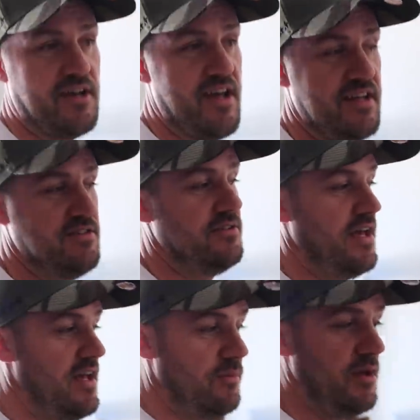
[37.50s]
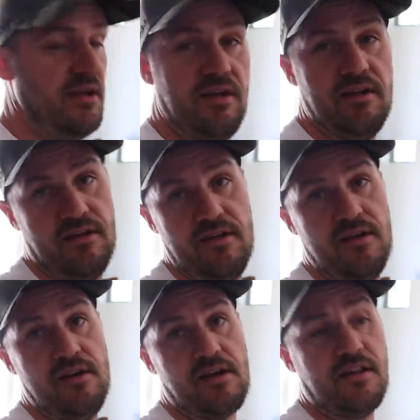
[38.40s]
got canceled and we
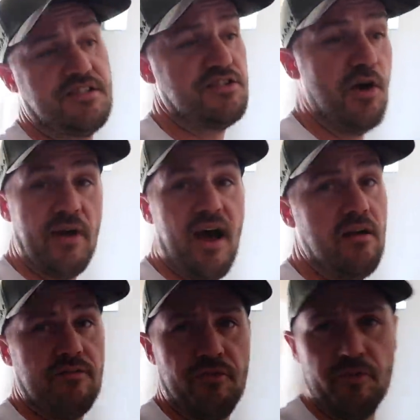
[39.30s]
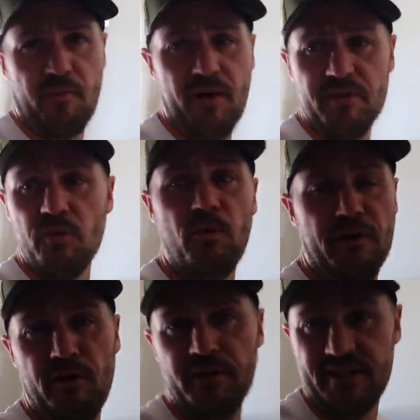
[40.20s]
got snowed out for probably the
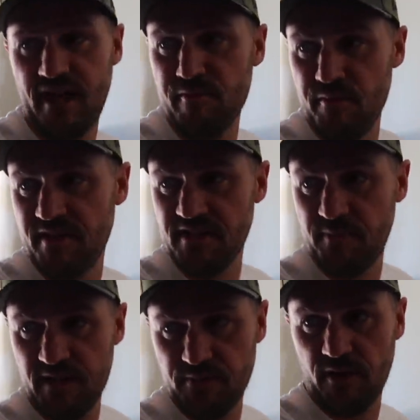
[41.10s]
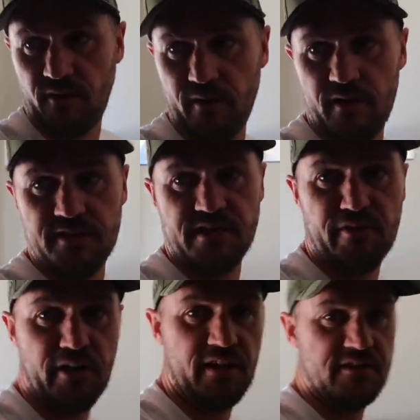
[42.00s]
one and only time in Mason's baseball career he's
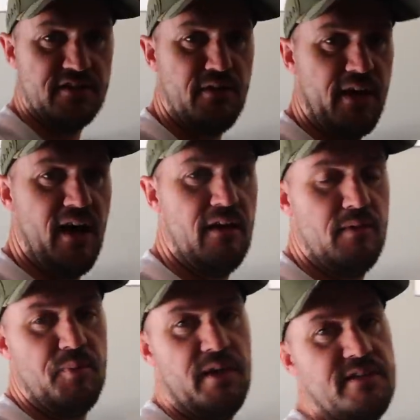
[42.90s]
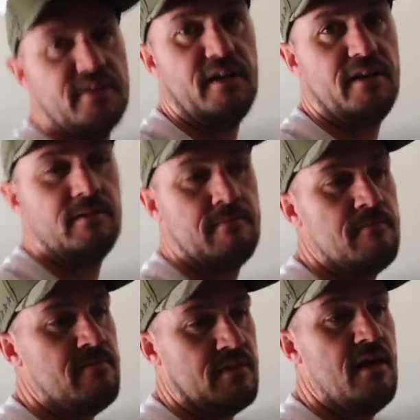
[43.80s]
ever gonna get snowed out. But
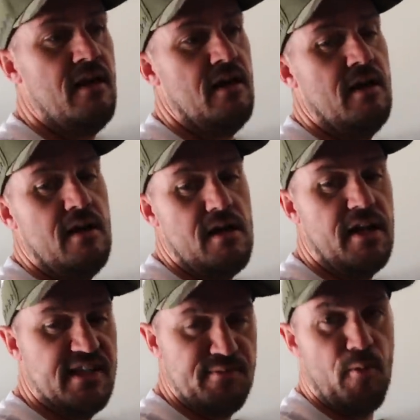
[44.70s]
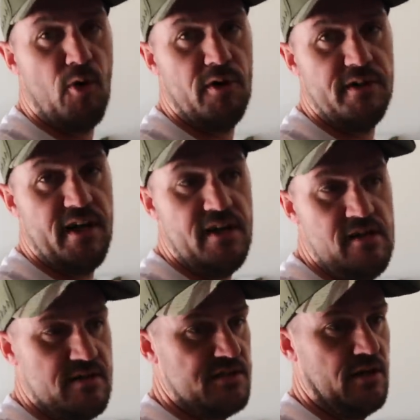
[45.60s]
it is Memorial
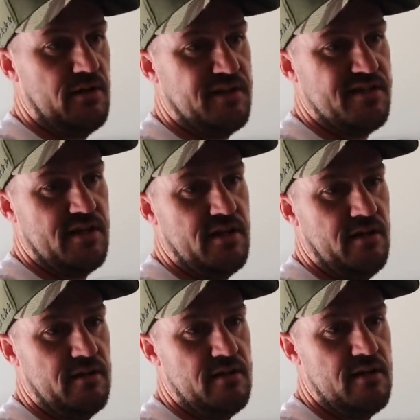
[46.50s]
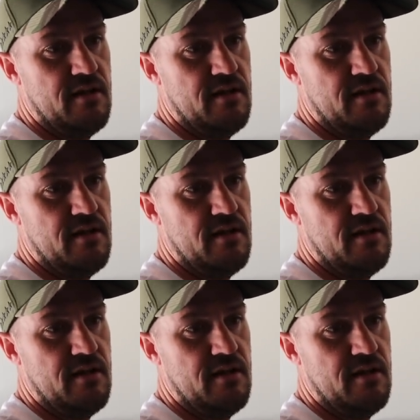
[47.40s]
Day, so it's a